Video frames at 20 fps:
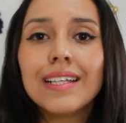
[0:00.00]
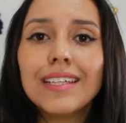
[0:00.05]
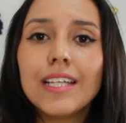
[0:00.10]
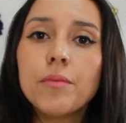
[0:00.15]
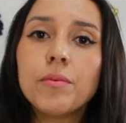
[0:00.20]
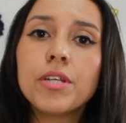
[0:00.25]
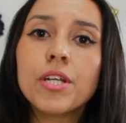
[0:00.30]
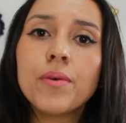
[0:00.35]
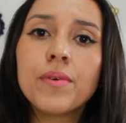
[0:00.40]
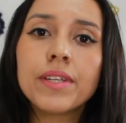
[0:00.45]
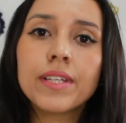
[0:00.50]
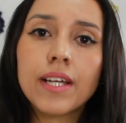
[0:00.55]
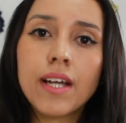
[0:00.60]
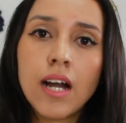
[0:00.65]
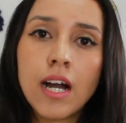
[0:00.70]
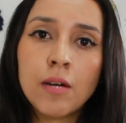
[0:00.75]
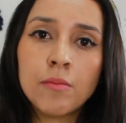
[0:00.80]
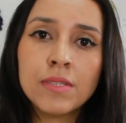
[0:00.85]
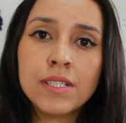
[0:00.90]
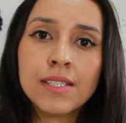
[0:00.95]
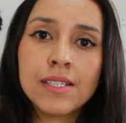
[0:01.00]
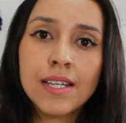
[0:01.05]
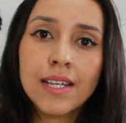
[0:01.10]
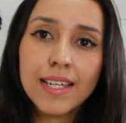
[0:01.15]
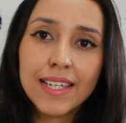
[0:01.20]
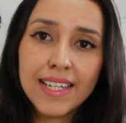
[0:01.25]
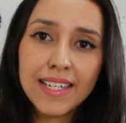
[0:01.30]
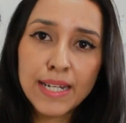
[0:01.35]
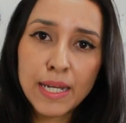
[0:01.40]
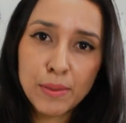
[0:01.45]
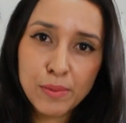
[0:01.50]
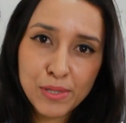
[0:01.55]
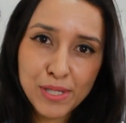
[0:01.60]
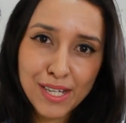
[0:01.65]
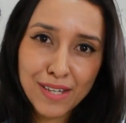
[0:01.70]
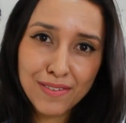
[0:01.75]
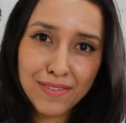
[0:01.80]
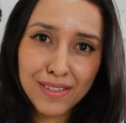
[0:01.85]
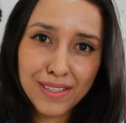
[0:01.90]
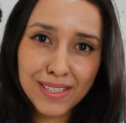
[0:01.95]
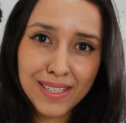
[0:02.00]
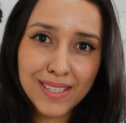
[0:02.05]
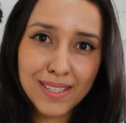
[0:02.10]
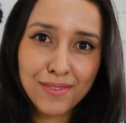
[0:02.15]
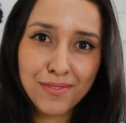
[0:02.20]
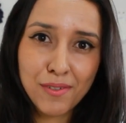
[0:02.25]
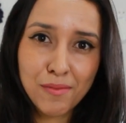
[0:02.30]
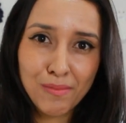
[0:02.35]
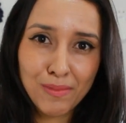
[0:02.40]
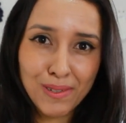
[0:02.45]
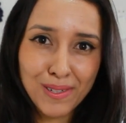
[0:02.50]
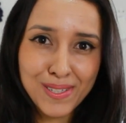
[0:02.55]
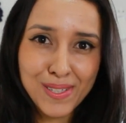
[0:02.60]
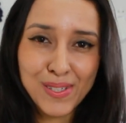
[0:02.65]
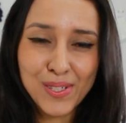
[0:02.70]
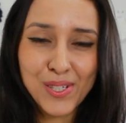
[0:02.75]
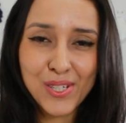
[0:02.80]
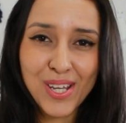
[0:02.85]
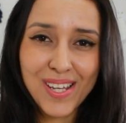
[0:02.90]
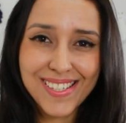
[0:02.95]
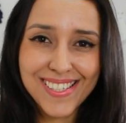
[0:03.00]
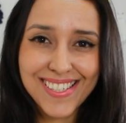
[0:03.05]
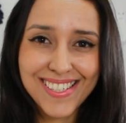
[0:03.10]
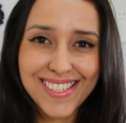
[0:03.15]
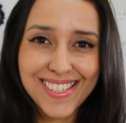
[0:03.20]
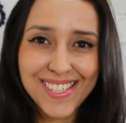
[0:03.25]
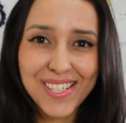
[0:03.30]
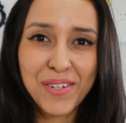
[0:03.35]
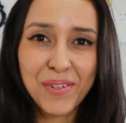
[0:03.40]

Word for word: let me know in the comments and I will definitely give you more suggestions,